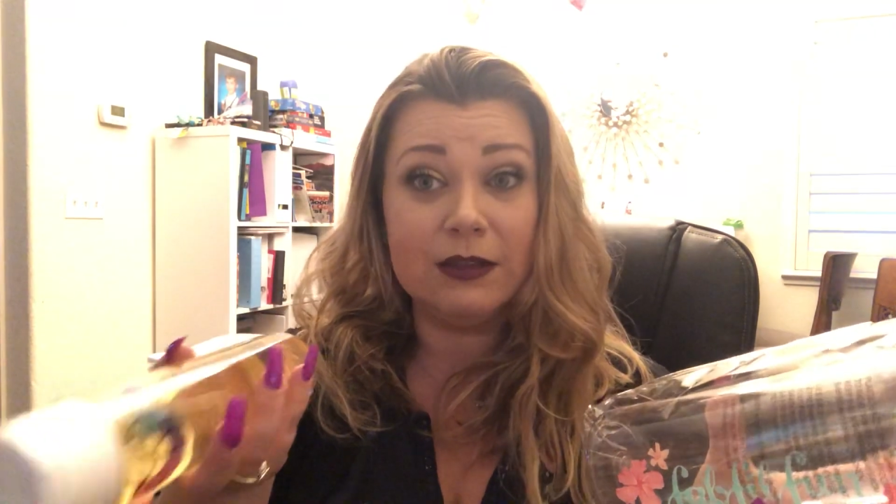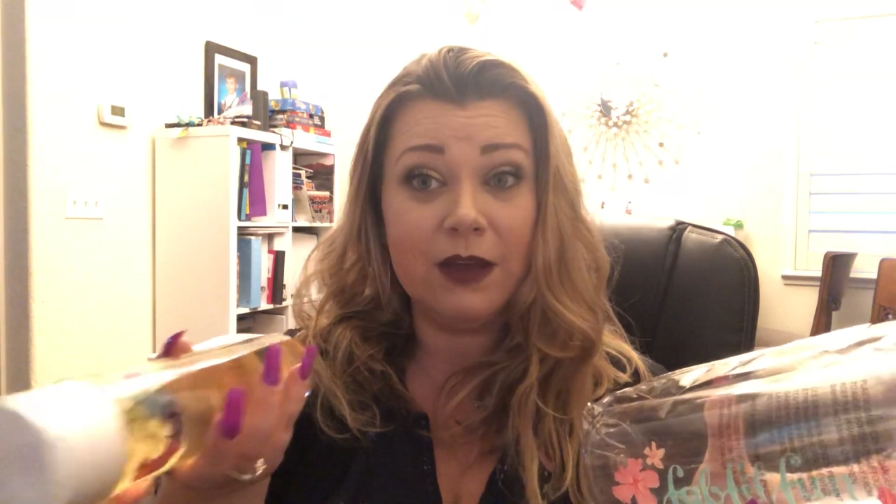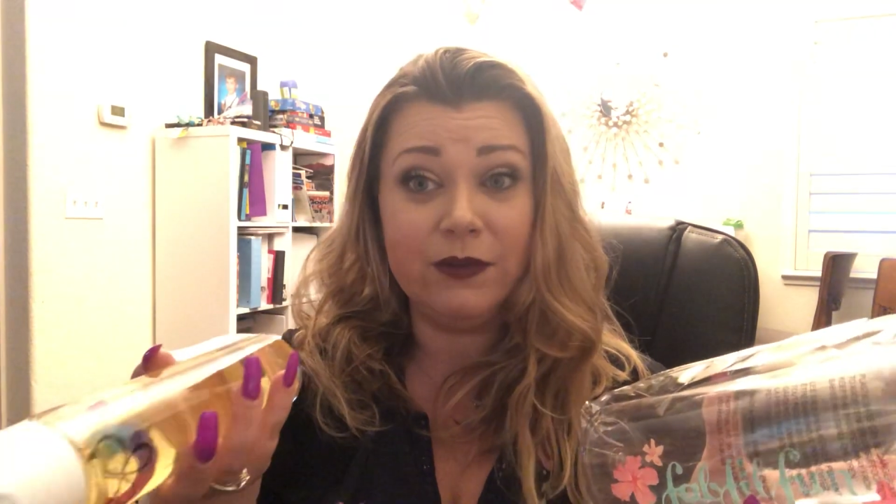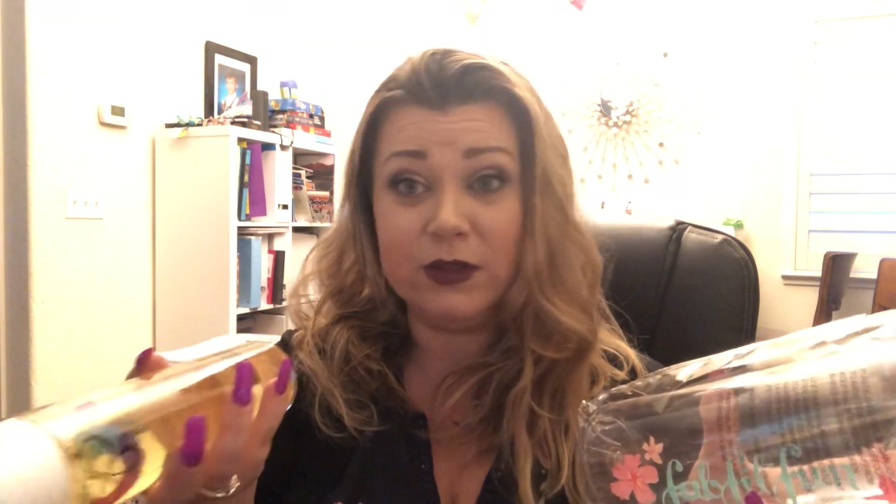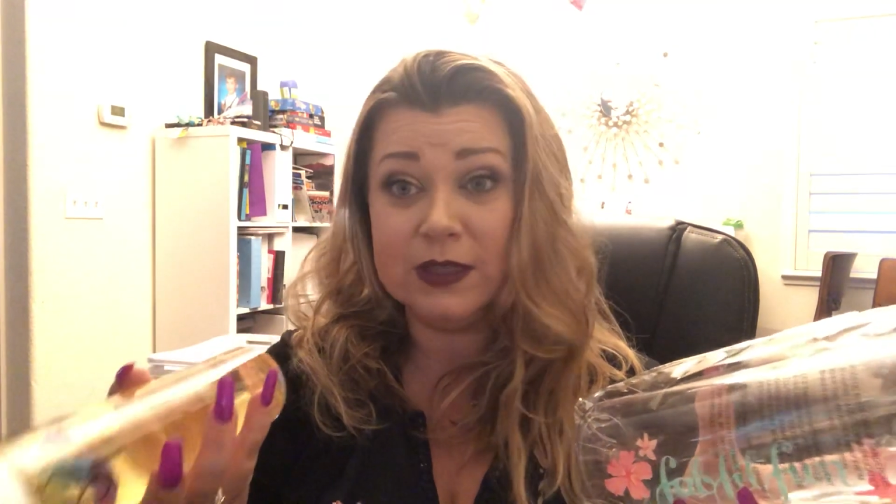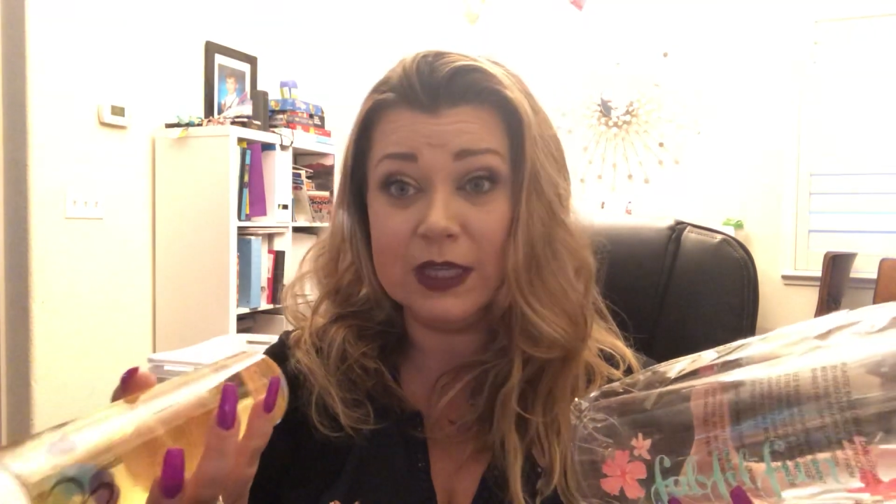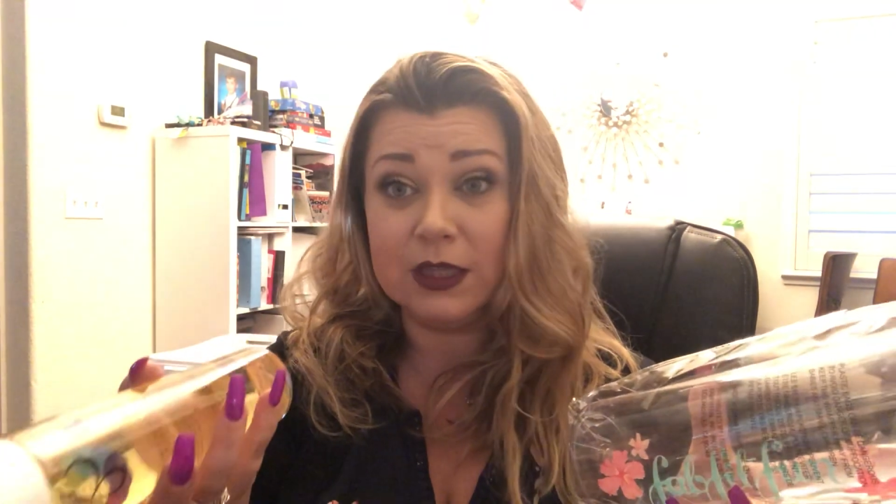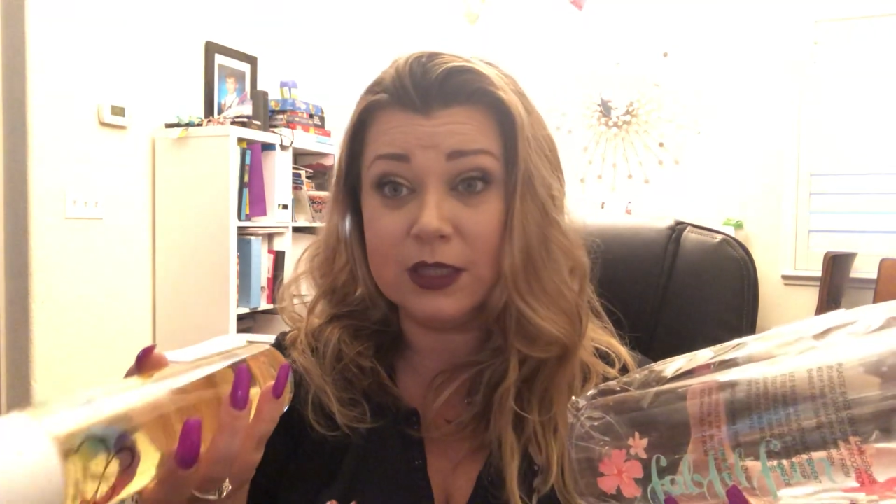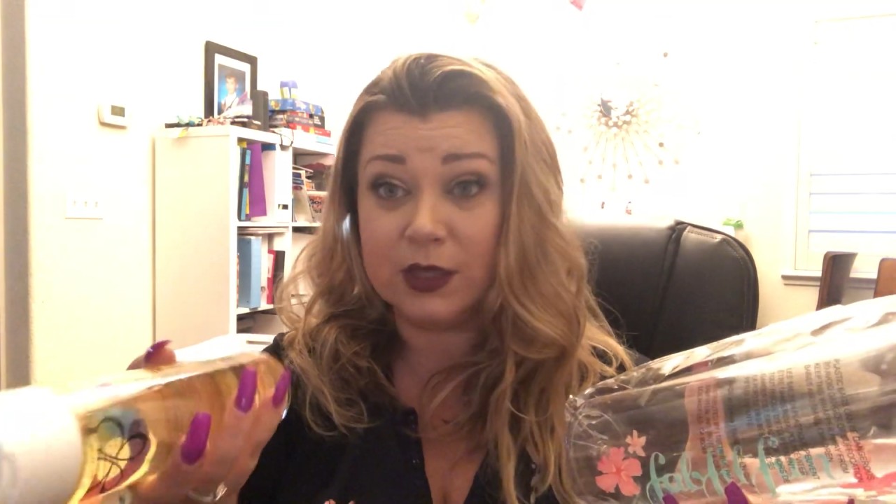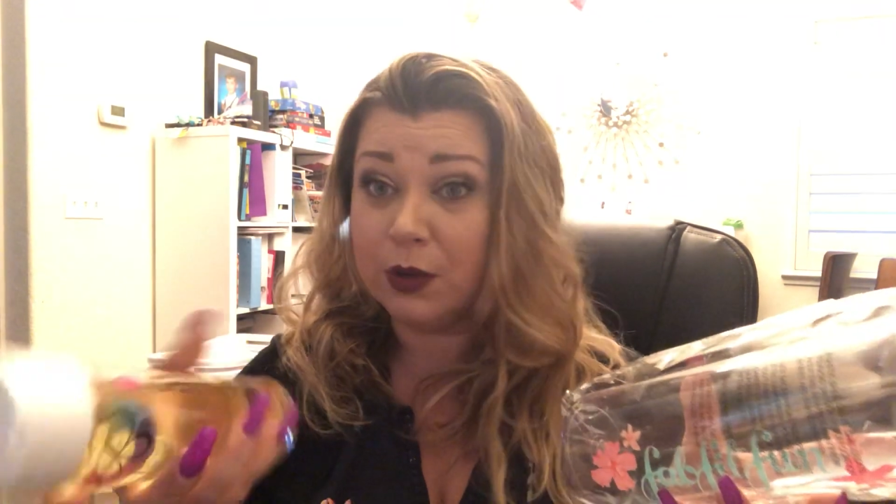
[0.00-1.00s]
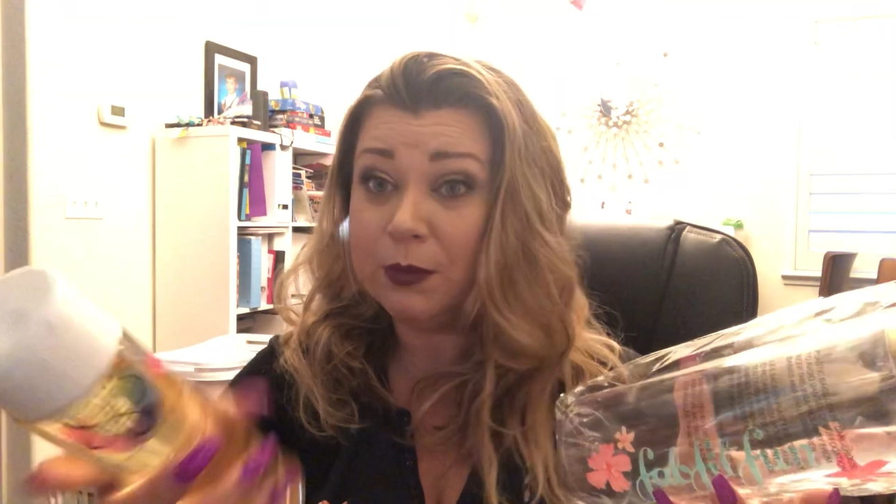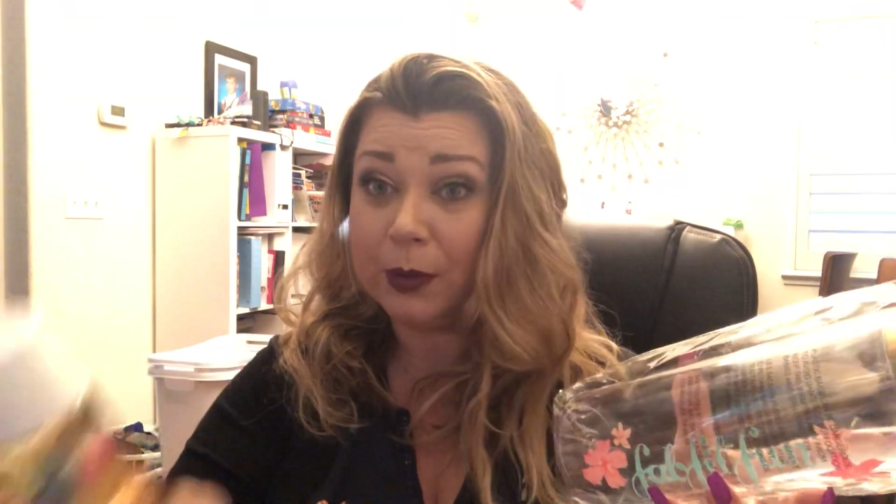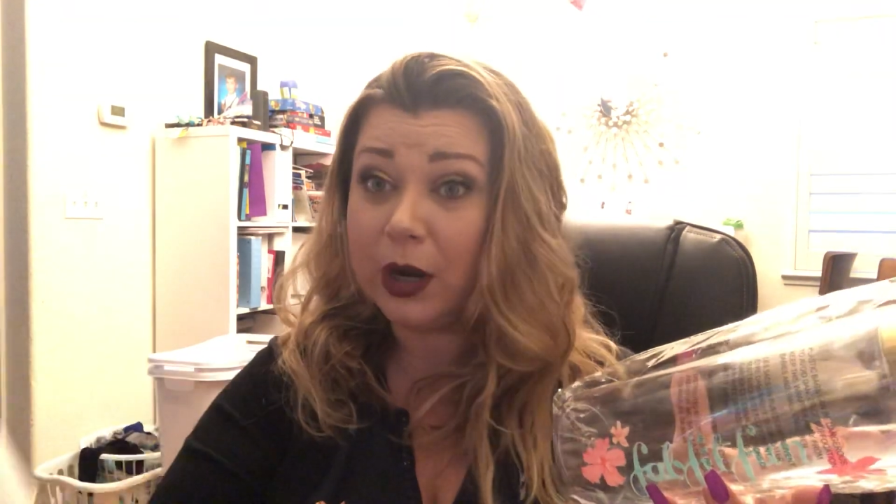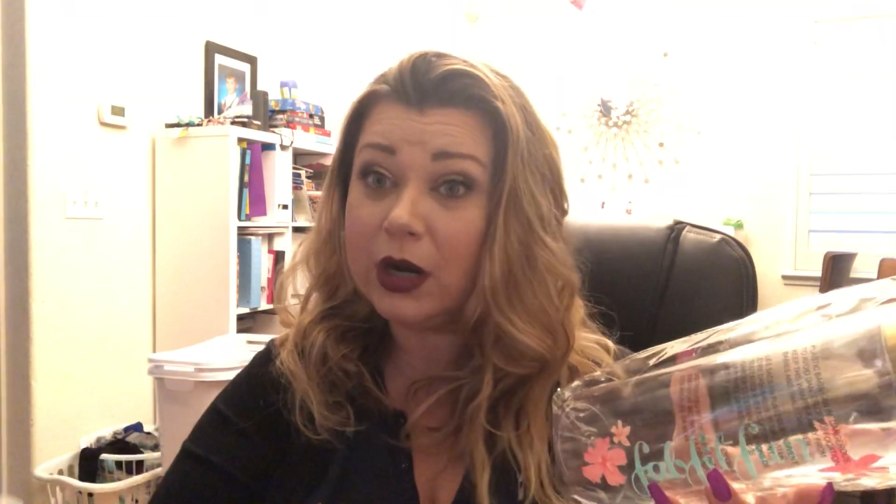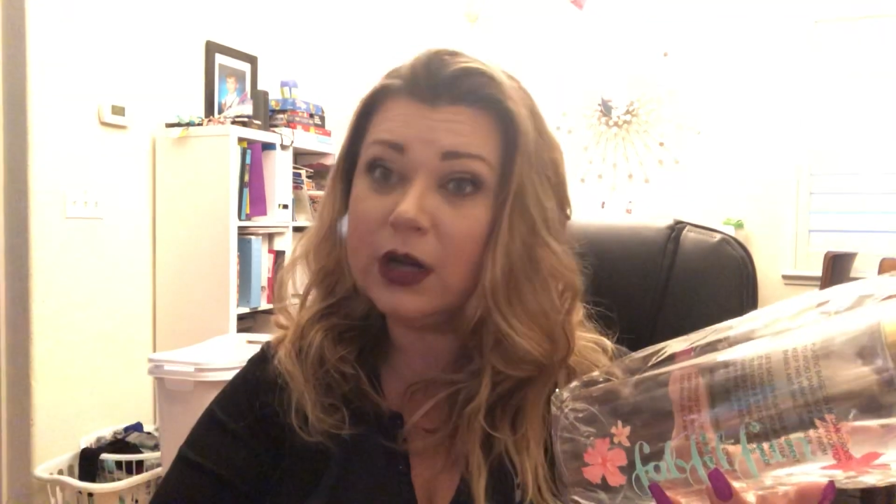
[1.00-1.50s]
love using the Zote
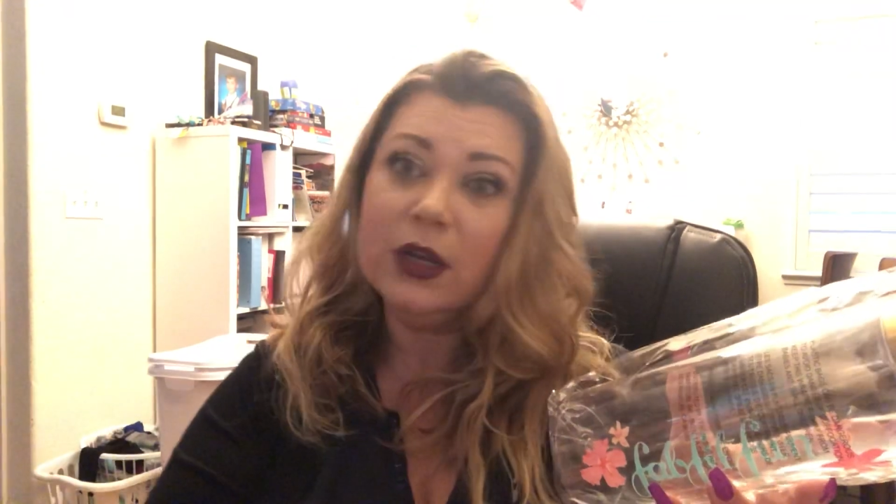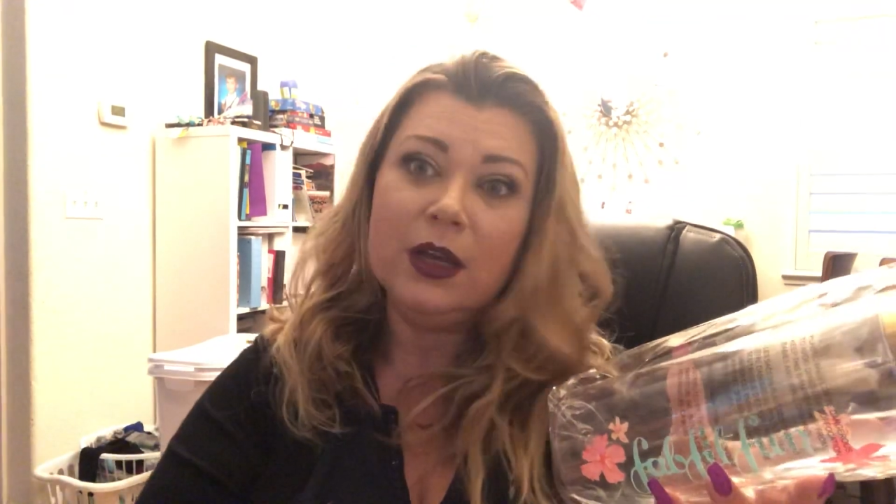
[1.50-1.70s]
bar,